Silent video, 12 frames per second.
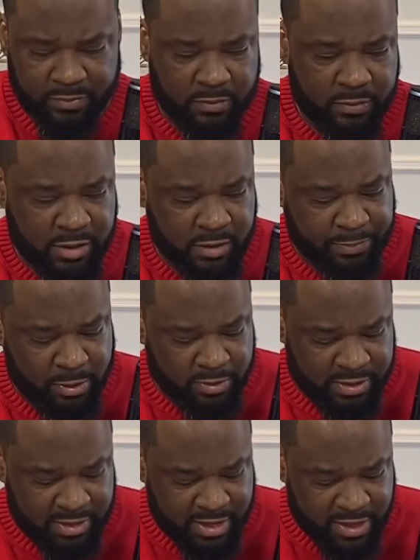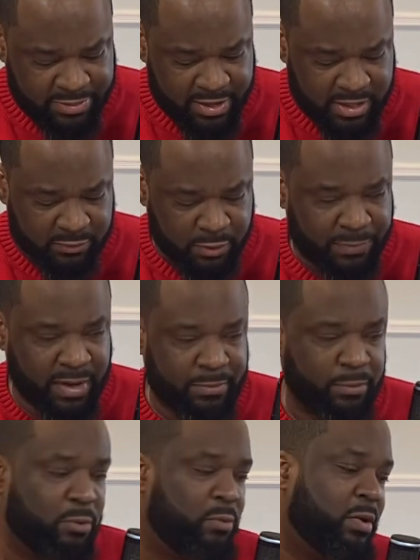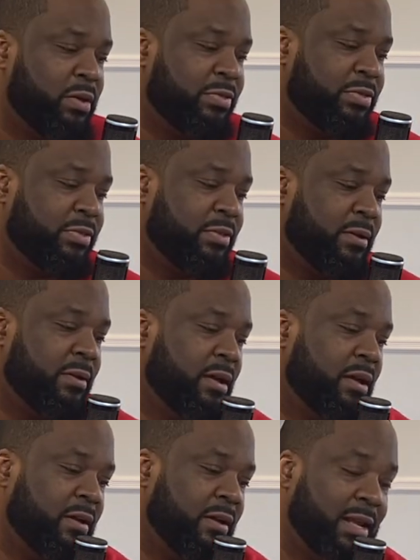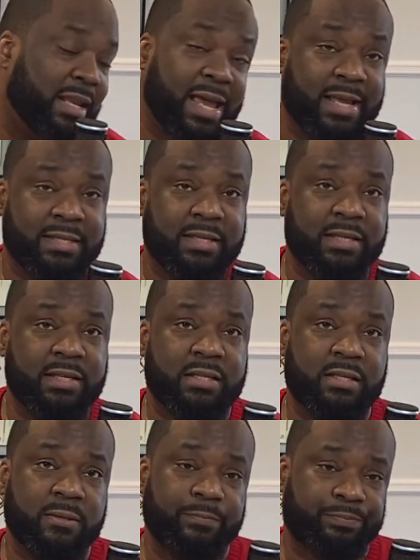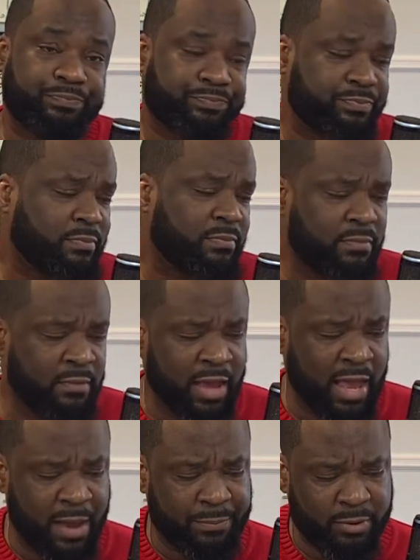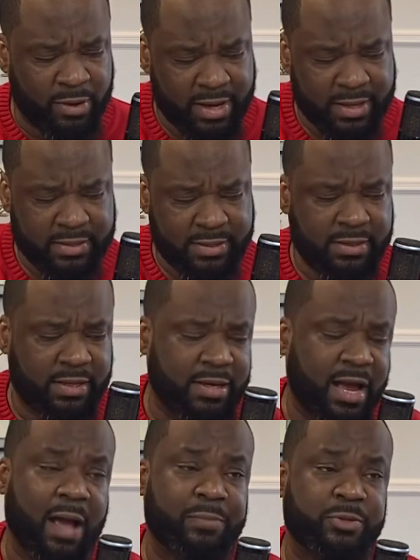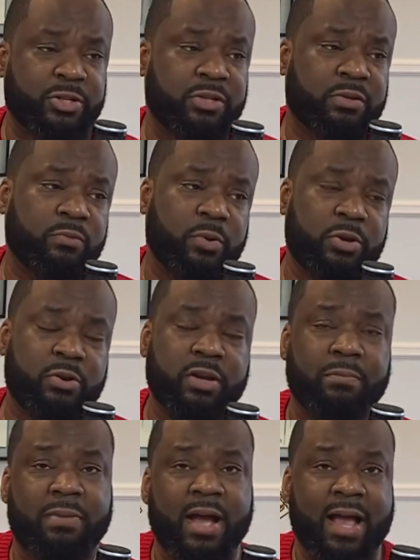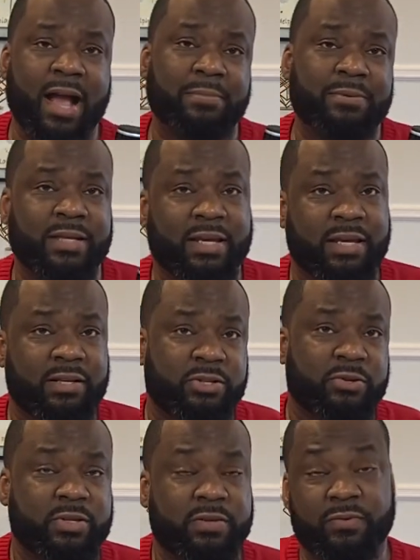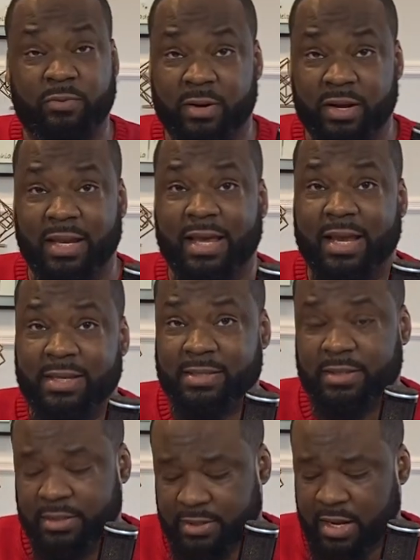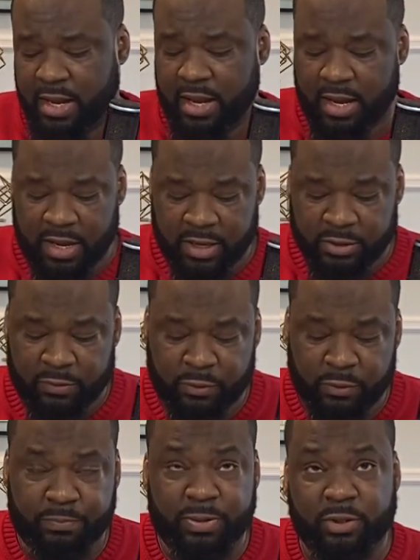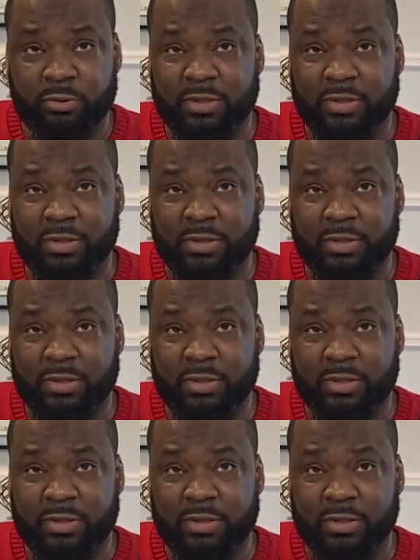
supposedly I think it's for people with glasses. Apple has an option where you can buy optic inserts if you wear glasses. So if you put those